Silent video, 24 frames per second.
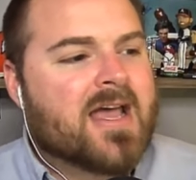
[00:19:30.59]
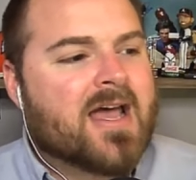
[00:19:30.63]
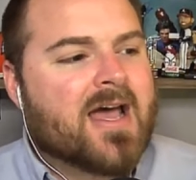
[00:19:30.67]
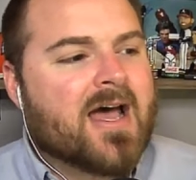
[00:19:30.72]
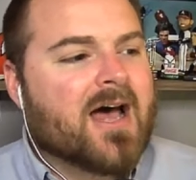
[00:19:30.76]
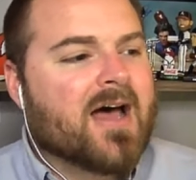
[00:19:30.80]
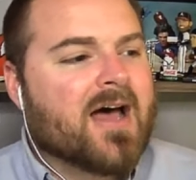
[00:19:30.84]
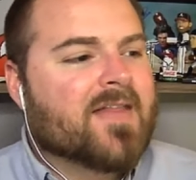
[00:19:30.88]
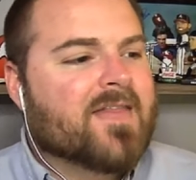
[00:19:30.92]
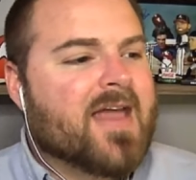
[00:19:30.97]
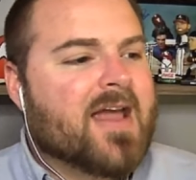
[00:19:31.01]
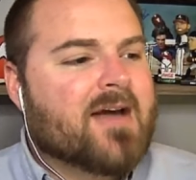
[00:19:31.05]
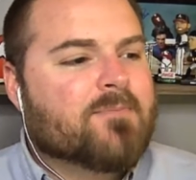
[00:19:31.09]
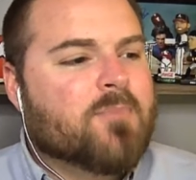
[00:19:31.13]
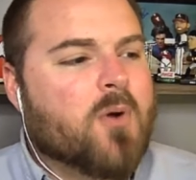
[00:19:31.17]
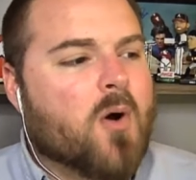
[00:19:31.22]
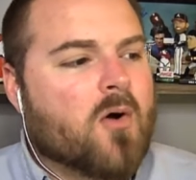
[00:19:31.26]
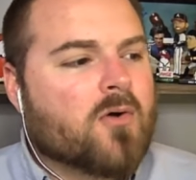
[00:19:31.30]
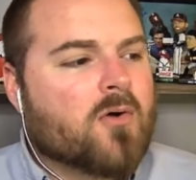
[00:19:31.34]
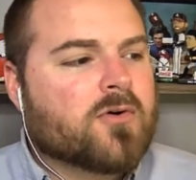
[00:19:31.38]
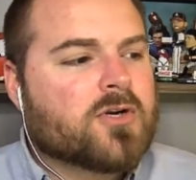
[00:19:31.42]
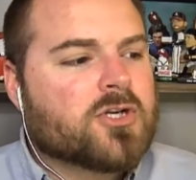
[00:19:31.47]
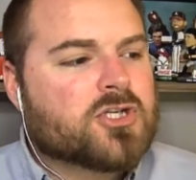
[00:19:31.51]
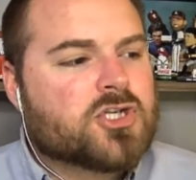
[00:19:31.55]
and they have
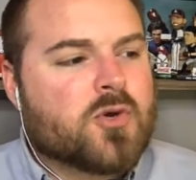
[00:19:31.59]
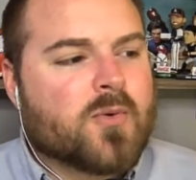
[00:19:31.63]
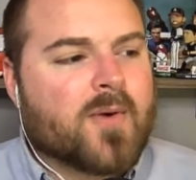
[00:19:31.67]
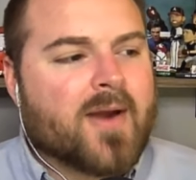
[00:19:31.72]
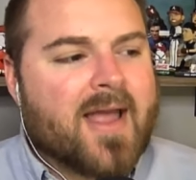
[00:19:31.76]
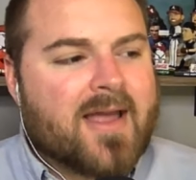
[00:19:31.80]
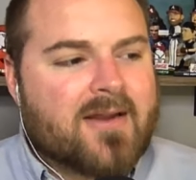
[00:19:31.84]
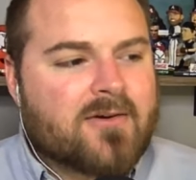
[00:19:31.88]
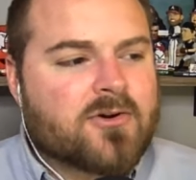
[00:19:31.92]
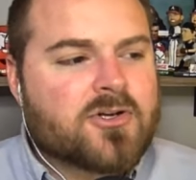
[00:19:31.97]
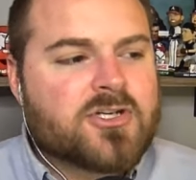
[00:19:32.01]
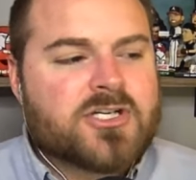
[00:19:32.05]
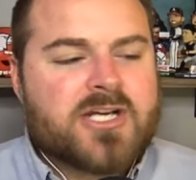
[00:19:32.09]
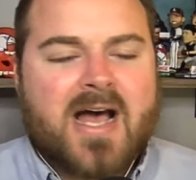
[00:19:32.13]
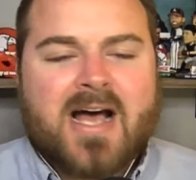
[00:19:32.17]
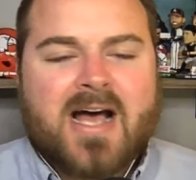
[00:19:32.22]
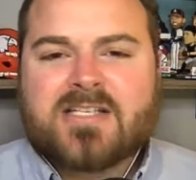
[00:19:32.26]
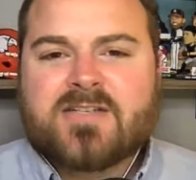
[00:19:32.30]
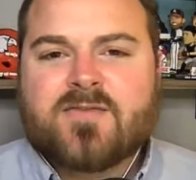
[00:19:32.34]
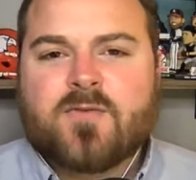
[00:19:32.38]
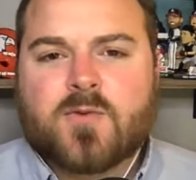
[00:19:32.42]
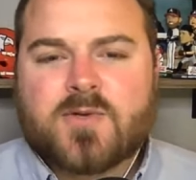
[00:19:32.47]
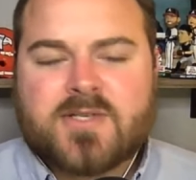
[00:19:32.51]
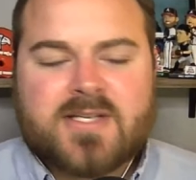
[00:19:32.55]
partners who are
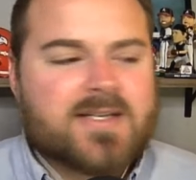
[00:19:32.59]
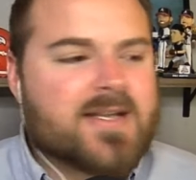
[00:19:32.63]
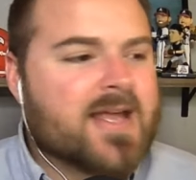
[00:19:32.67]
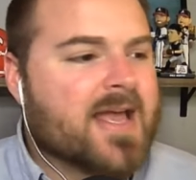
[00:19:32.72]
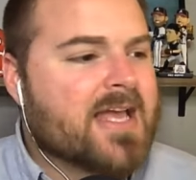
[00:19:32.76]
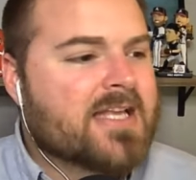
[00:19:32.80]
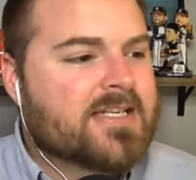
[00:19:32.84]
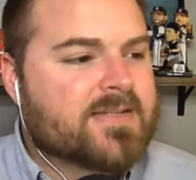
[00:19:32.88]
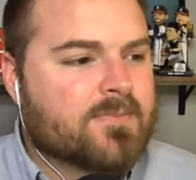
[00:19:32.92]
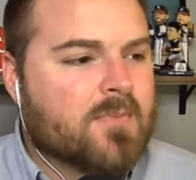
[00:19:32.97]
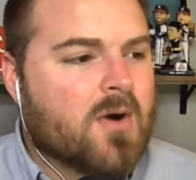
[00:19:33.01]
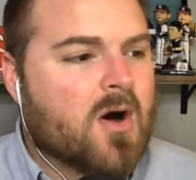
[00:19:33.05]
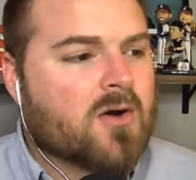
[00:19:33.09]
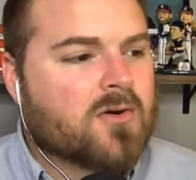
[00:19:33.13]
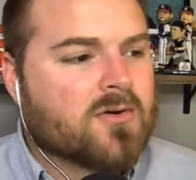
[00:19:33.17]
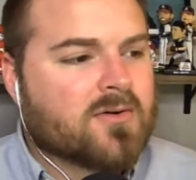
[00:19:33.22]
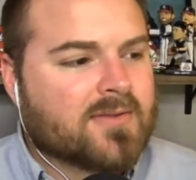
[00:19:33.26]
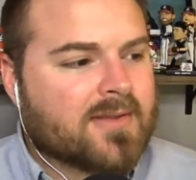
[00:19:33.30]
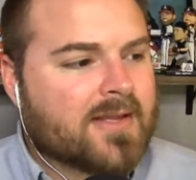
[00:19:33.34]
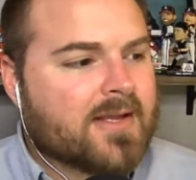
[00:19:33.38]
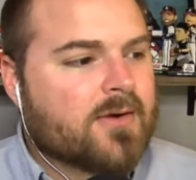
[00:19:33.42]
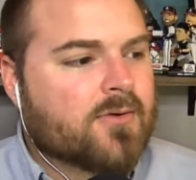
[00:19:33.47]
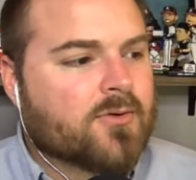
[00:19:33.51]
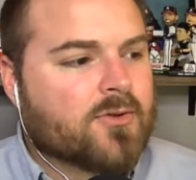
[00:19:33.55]
energized for today's modern
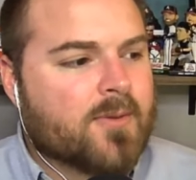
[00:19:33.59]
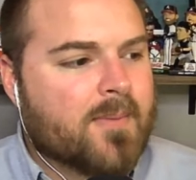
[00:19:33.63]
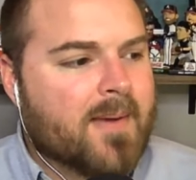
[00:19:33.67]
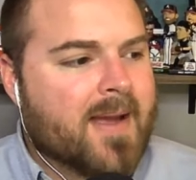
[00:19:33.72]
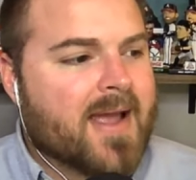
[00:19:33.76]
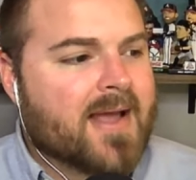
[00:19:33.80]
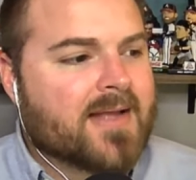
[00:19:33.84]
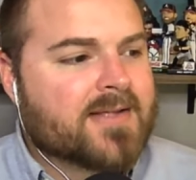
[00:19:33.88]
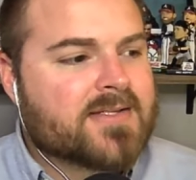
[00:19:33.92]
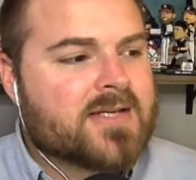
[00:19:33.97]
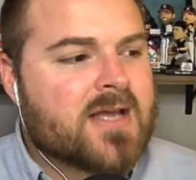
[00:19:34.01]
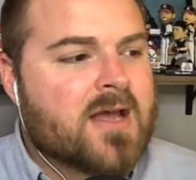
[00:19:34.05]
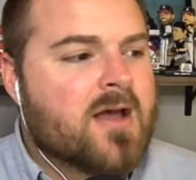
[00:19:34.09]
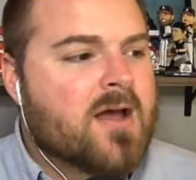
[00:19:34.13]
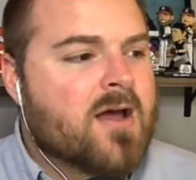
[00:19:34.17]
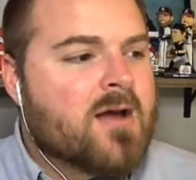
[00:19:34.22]
legal demands